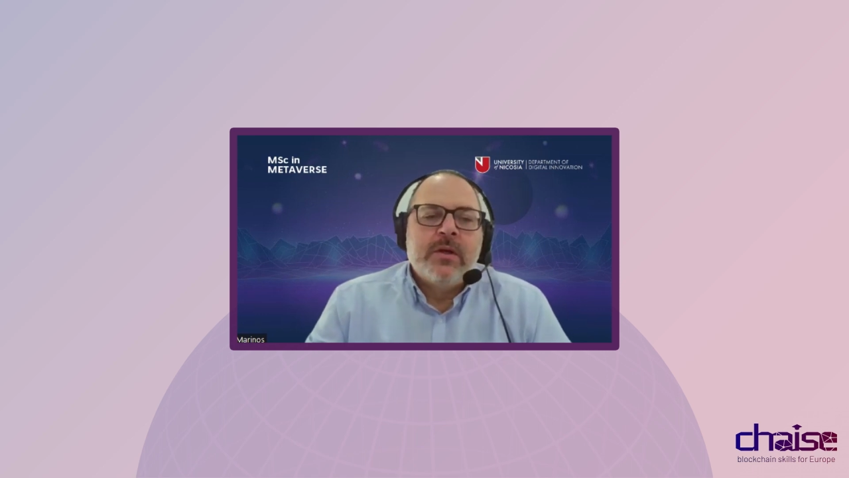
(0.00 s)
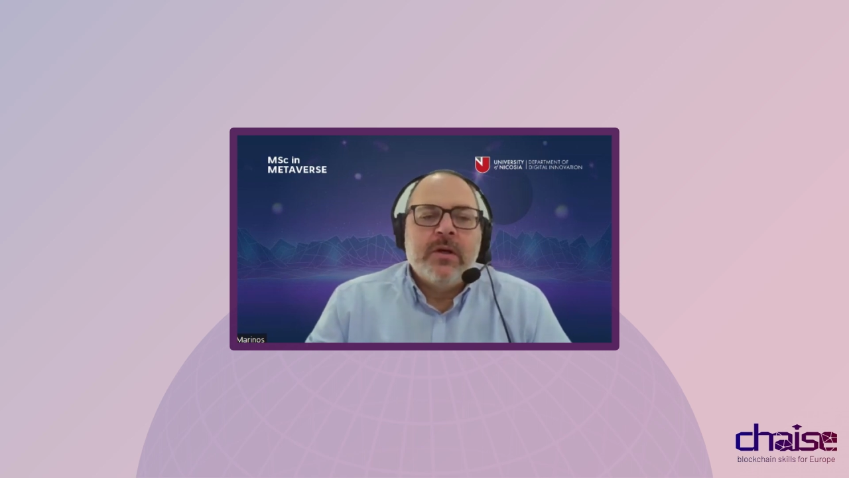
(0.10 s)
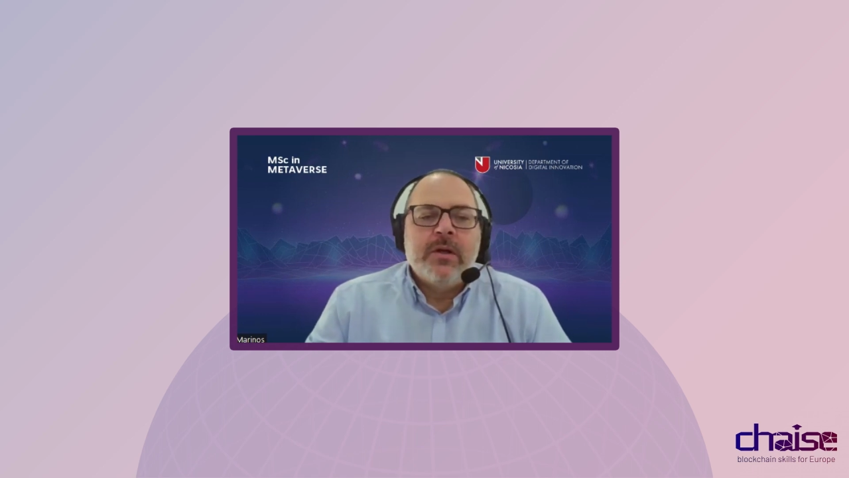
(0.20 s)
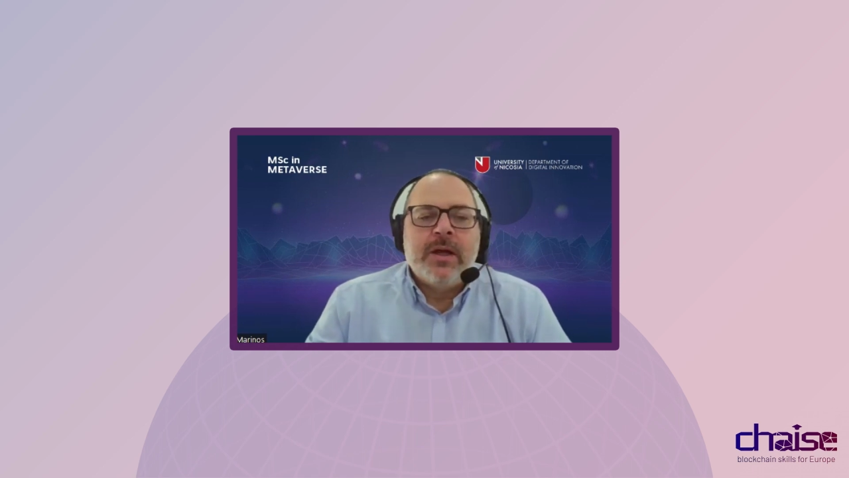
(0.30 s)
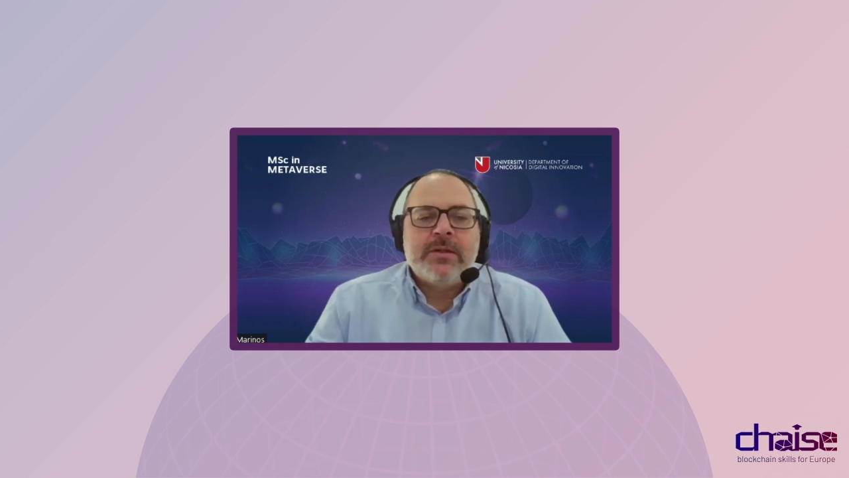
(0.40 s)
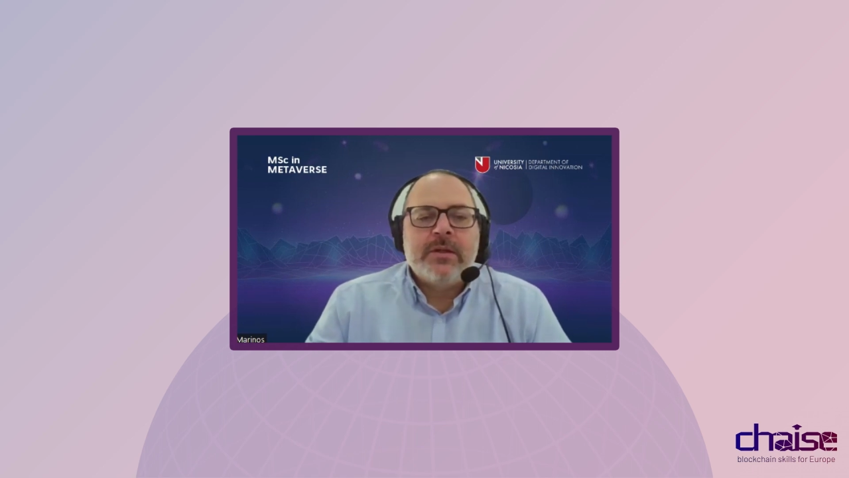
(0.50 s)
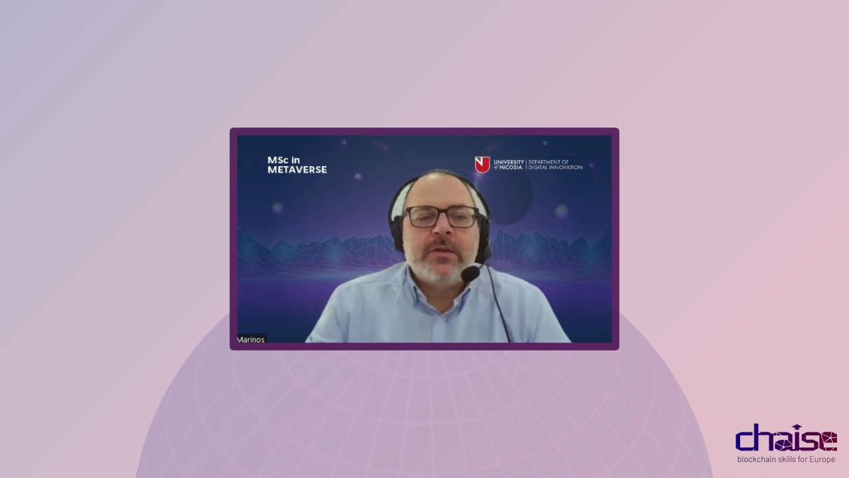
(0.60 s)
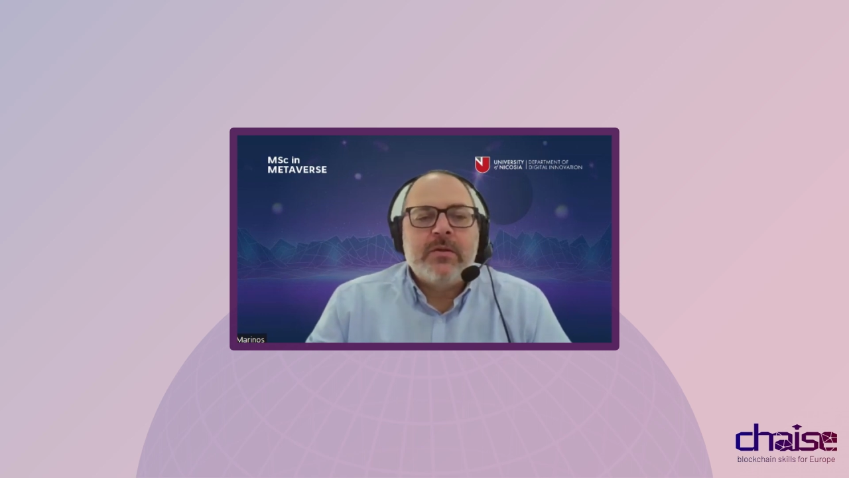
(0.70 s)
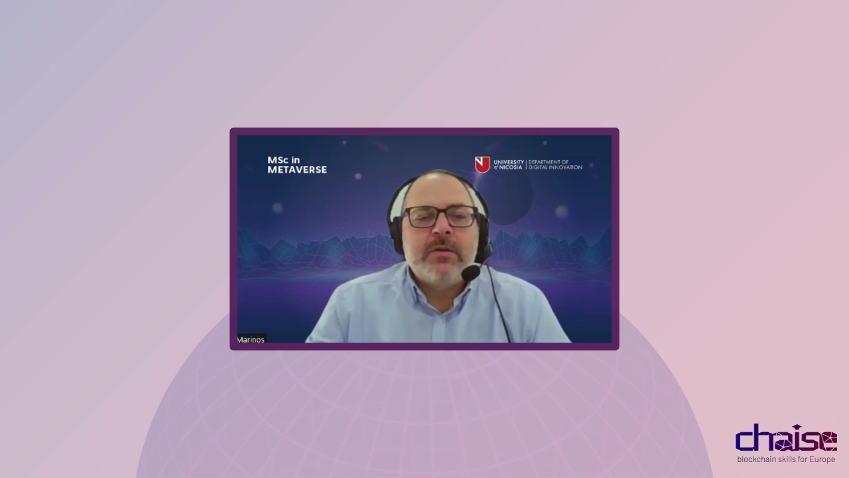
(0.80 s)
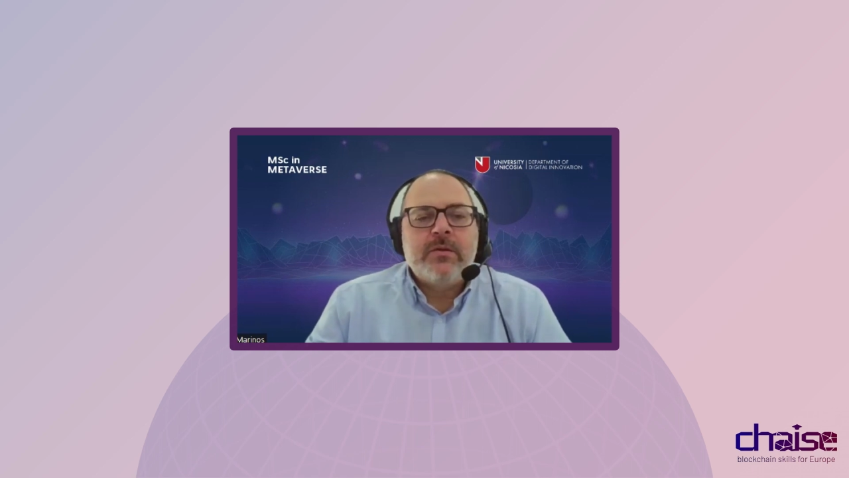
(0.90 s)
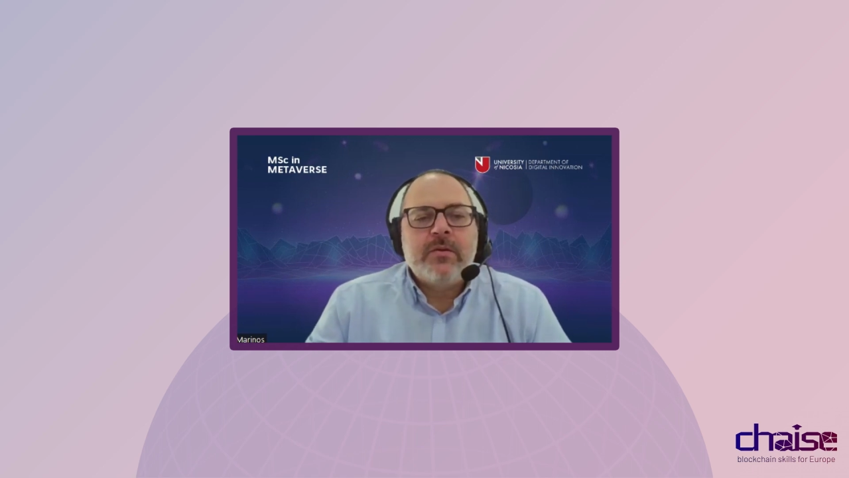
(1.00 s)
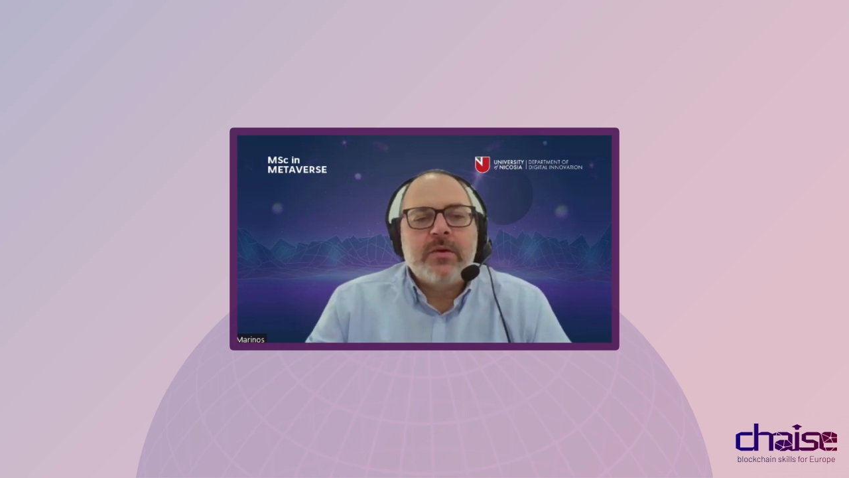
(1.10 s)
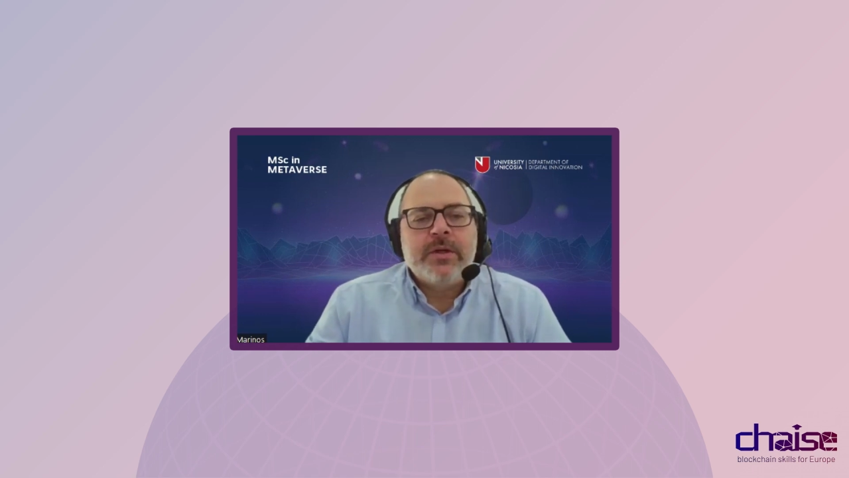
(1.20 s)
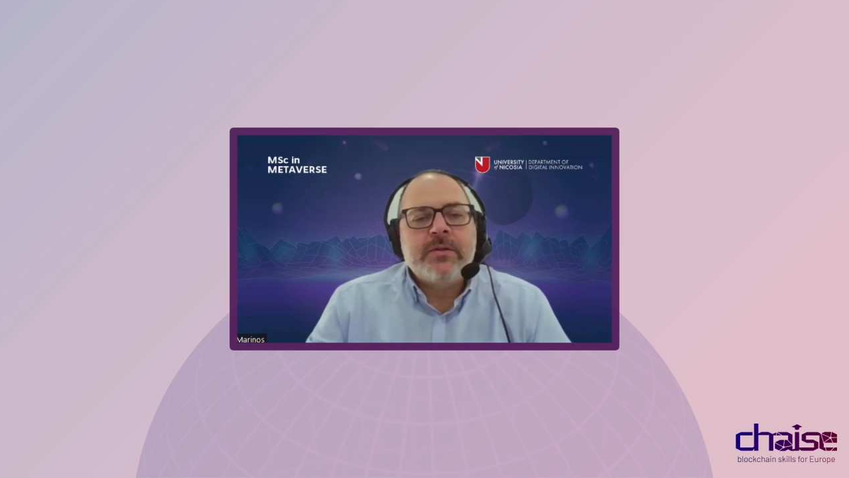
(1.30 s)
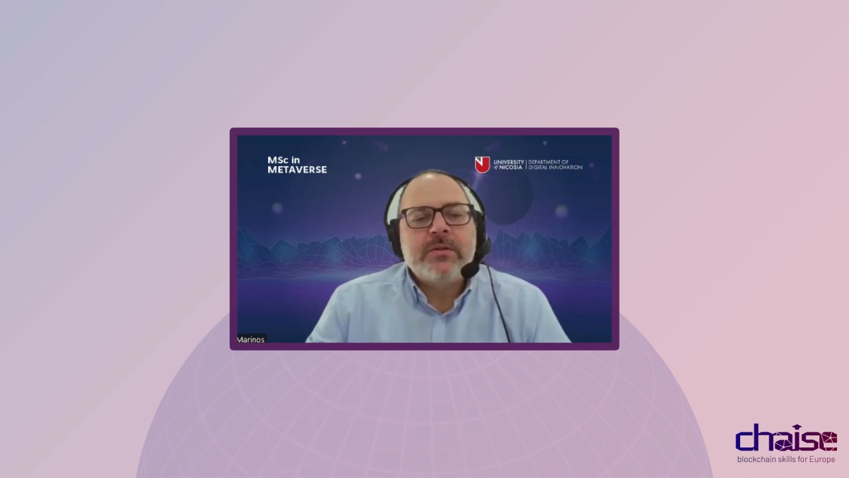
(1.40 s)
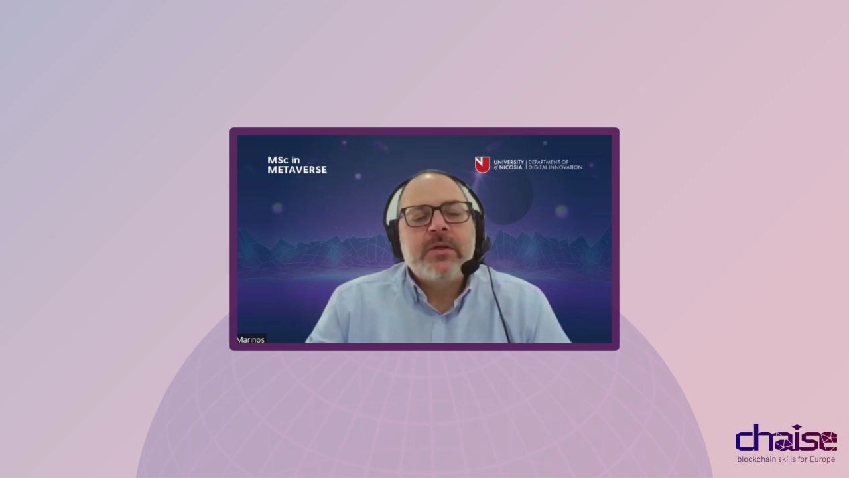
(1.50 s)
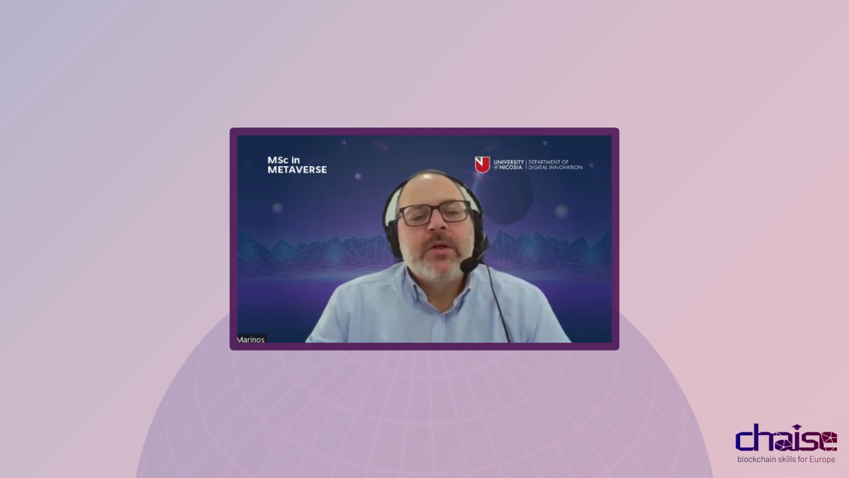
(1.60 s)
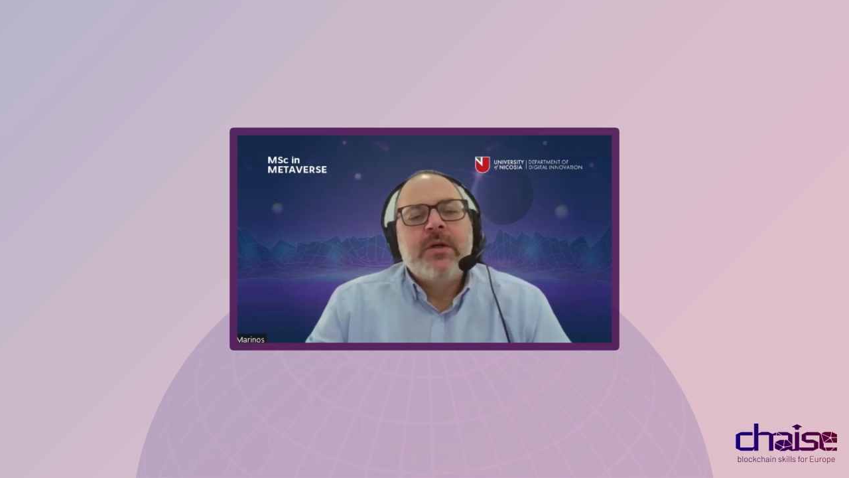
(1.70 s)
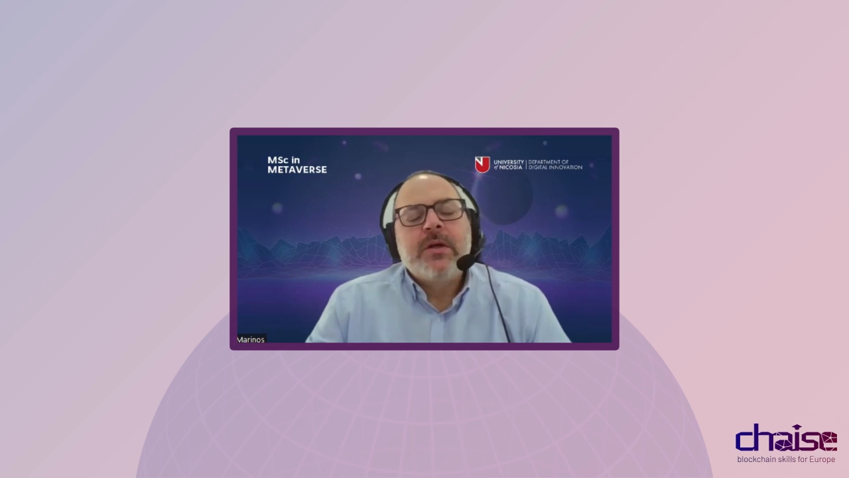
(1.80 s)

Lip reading: like security tokens,